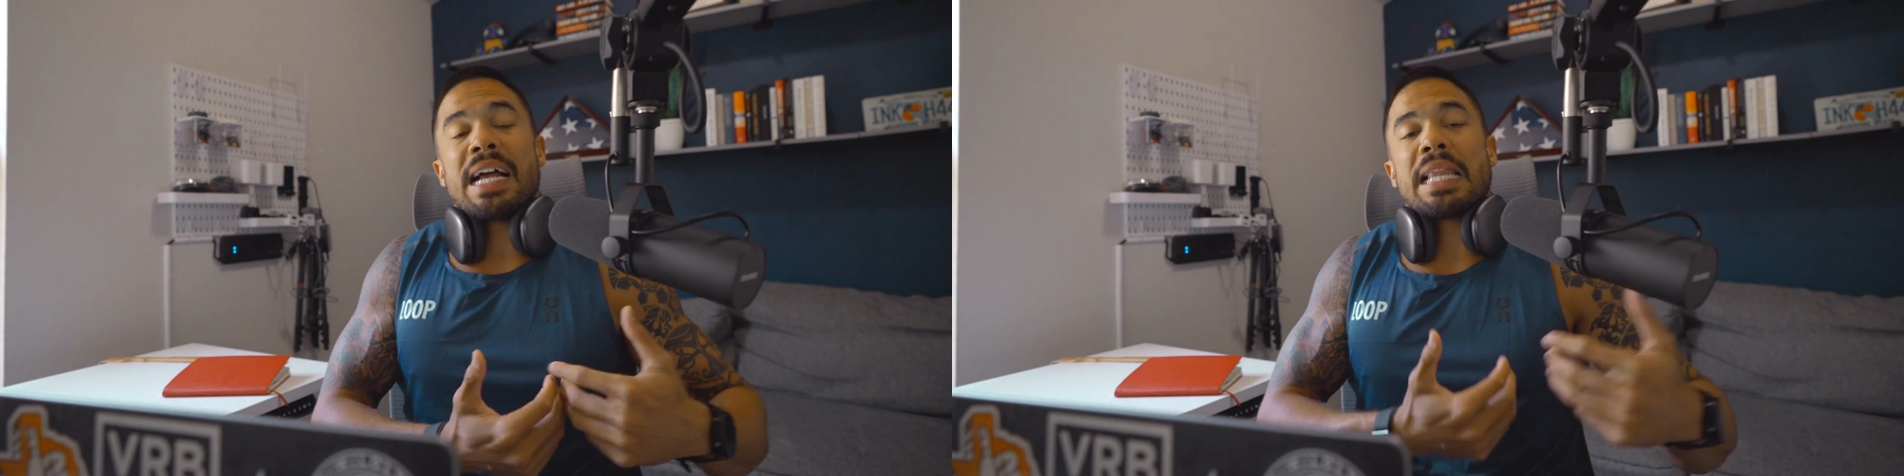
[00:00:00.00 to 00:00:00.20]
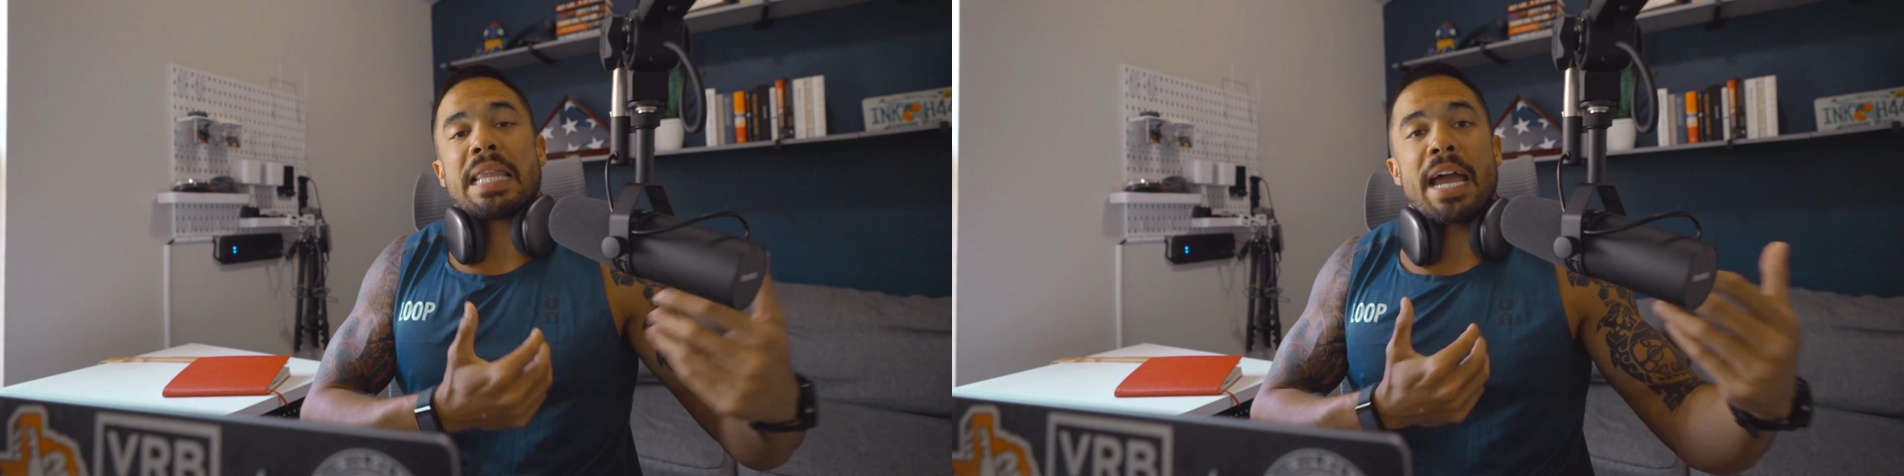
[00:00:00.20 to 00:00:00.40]

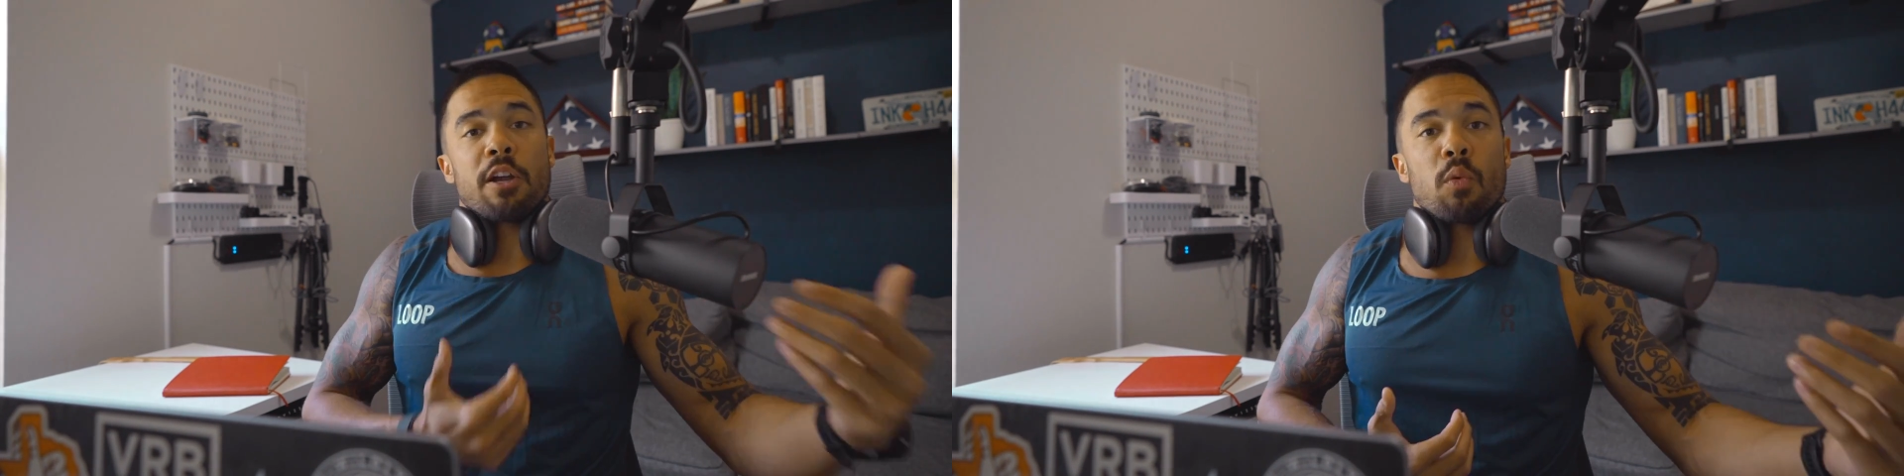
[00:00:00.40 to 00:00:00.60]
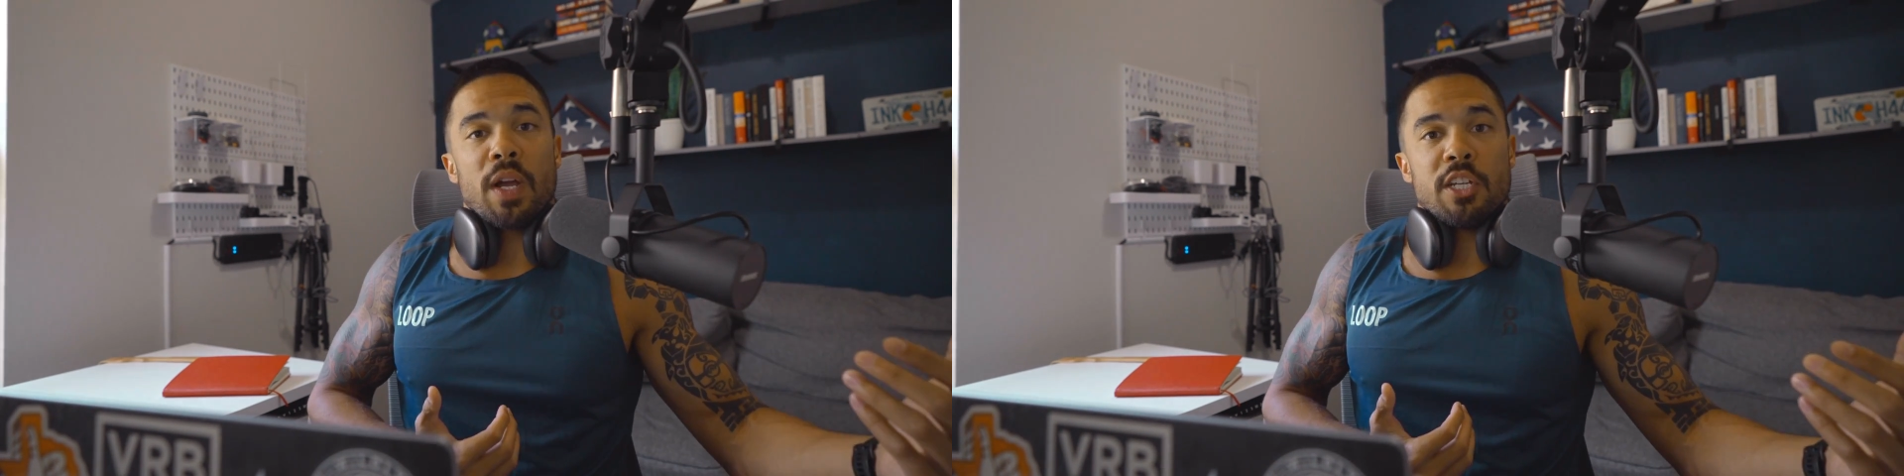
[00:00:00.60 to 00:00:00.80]
a
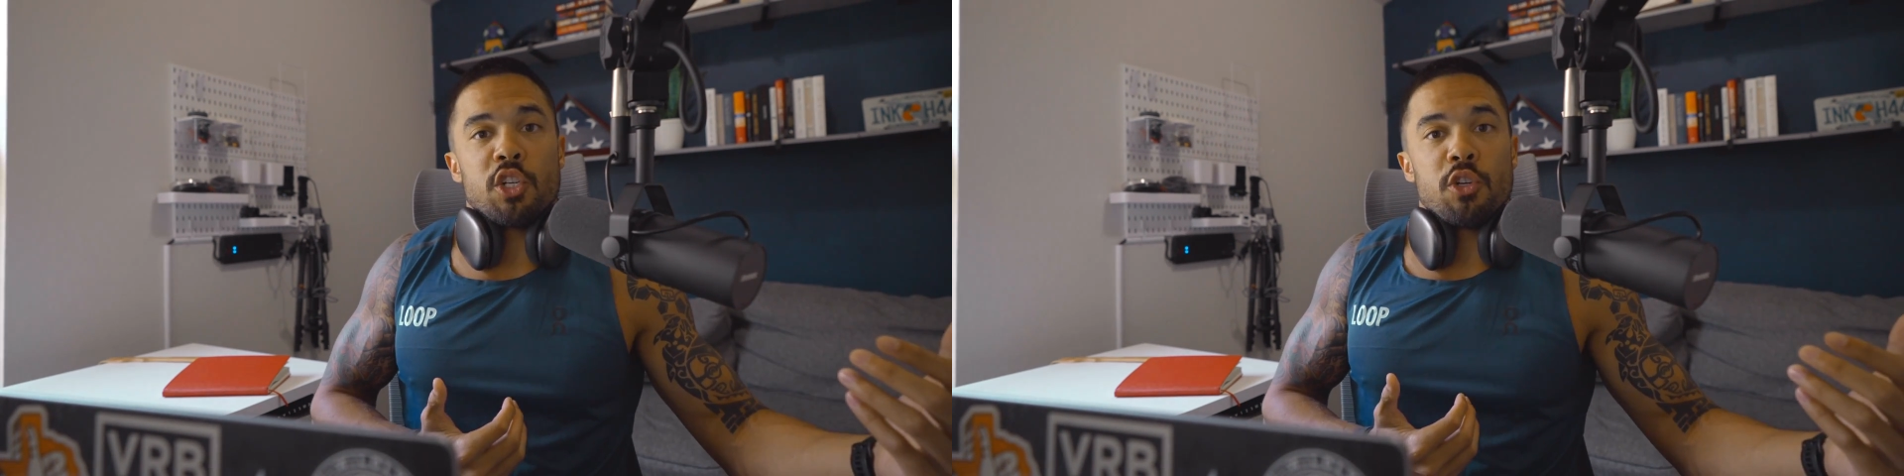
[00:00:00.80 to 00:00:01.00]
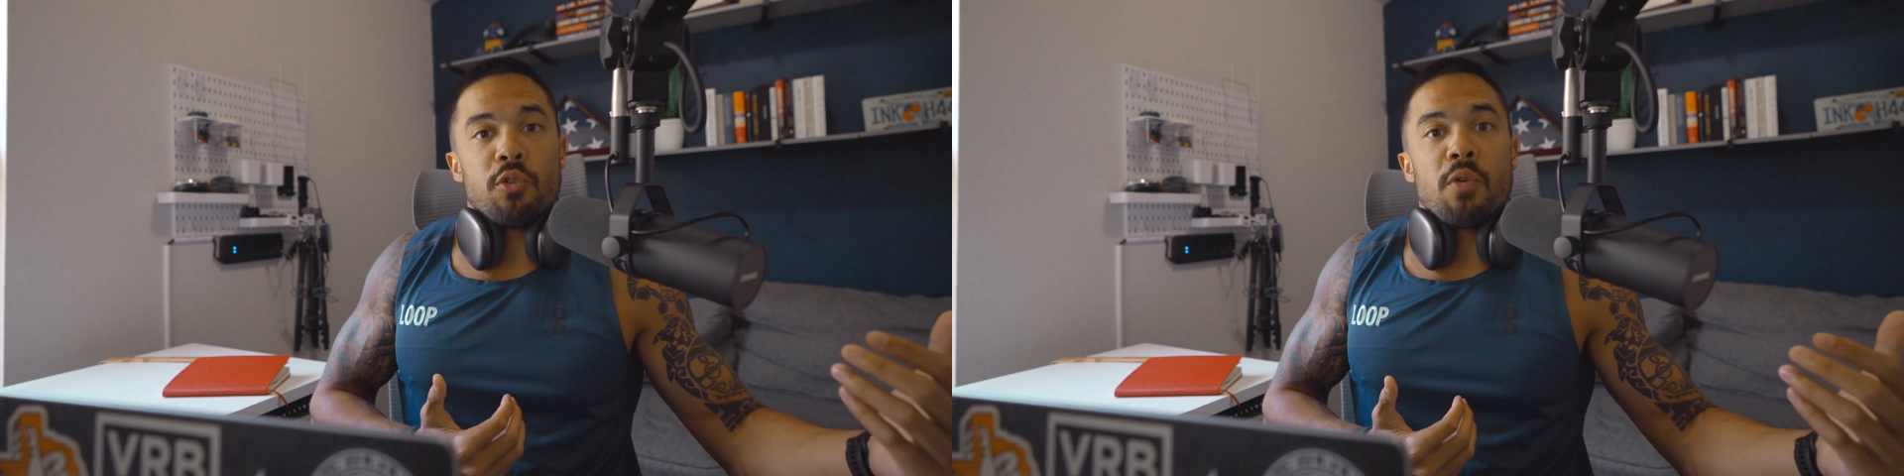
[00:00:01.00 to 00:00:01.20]
lighter weight
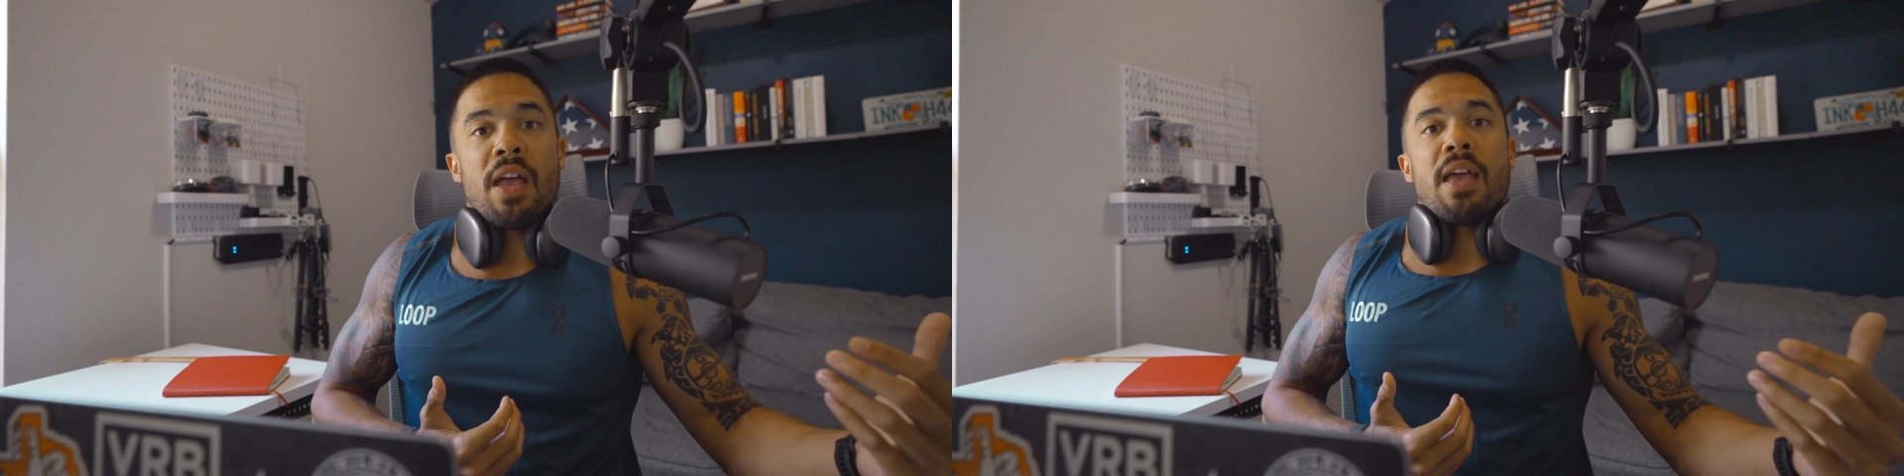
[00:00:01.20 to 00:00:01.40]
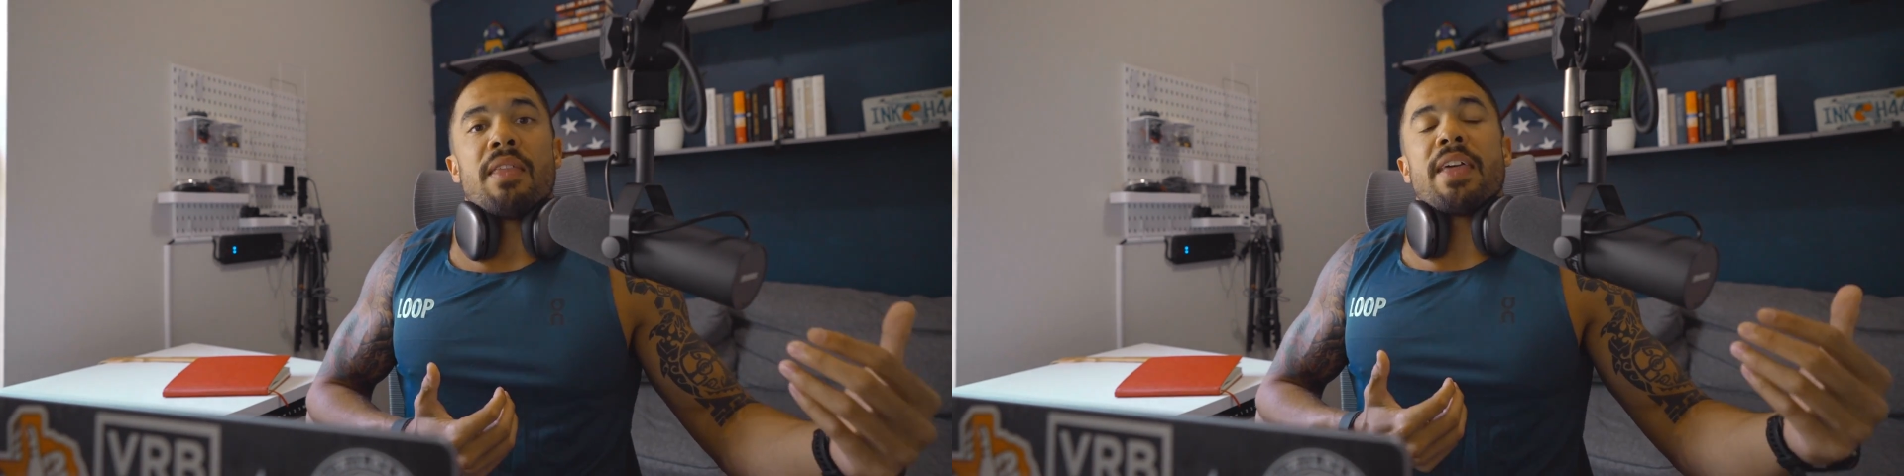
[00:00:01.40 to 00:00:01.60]
shoe,
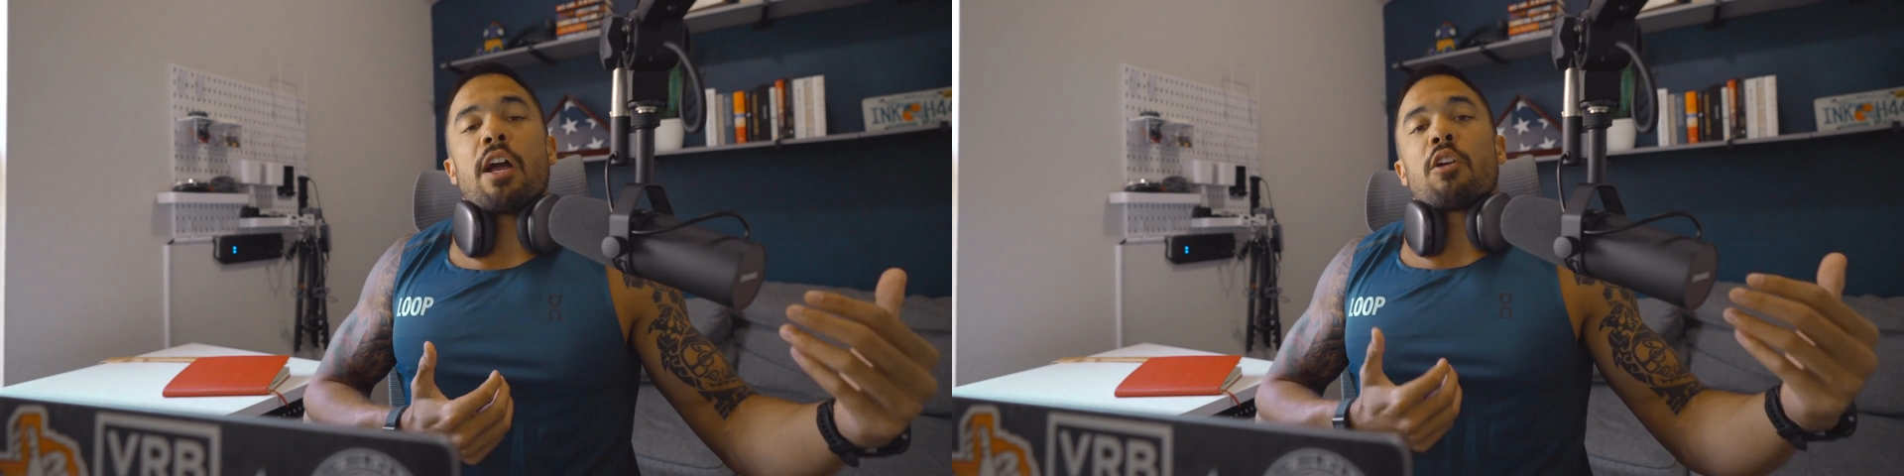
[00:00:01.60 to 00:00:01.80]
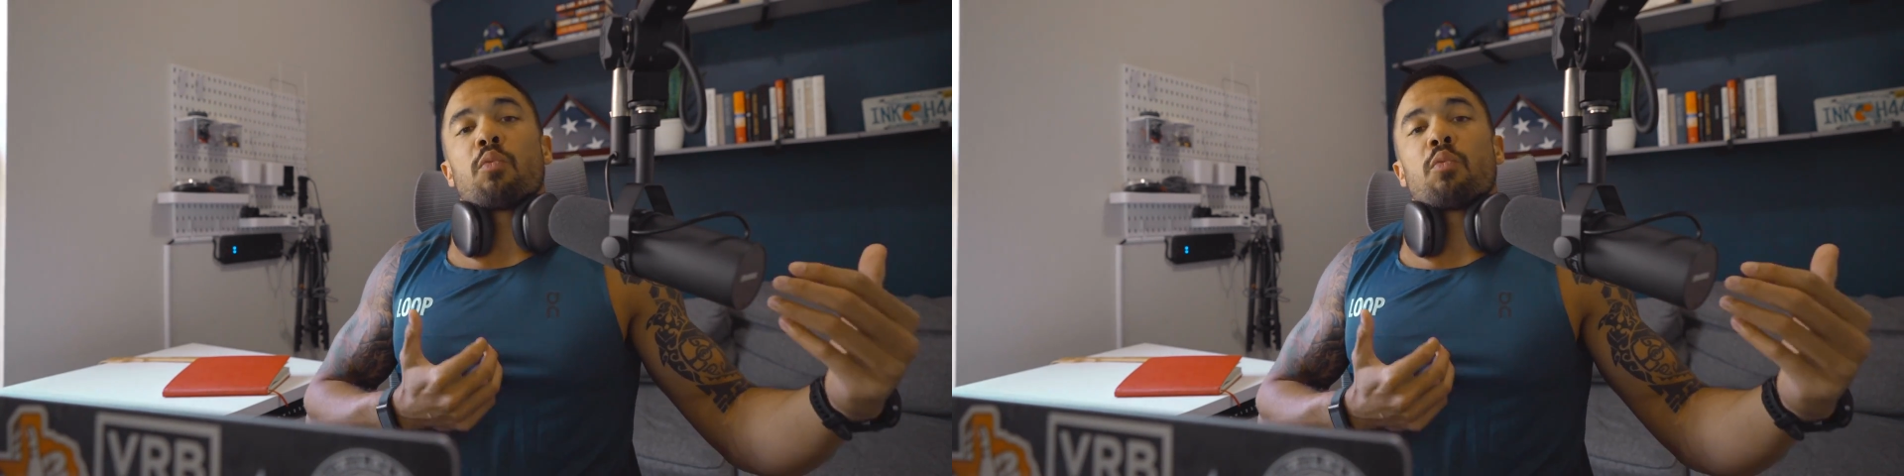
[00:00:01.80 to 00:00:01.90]
they are